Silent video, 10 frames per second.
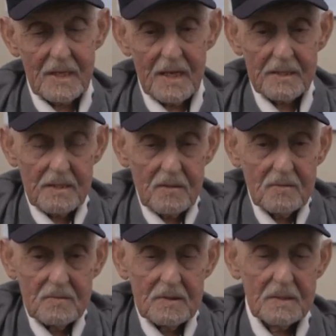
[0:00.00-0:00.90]
I don't
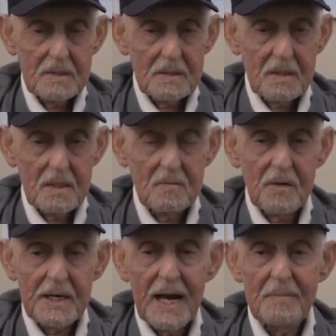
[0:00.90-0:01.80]
know uh,
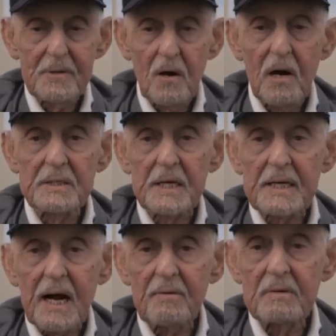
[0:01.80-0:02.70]
what happened on the
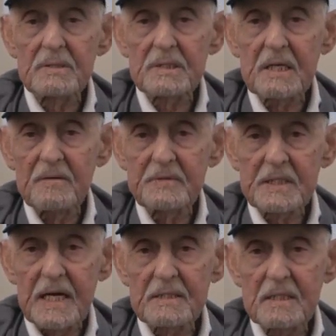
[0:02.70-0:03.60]
carrier itself
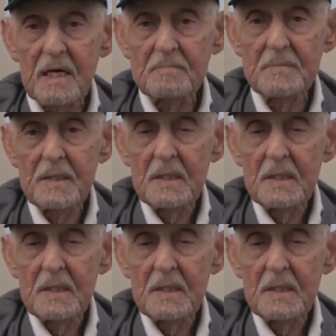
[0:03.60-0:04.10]
at that time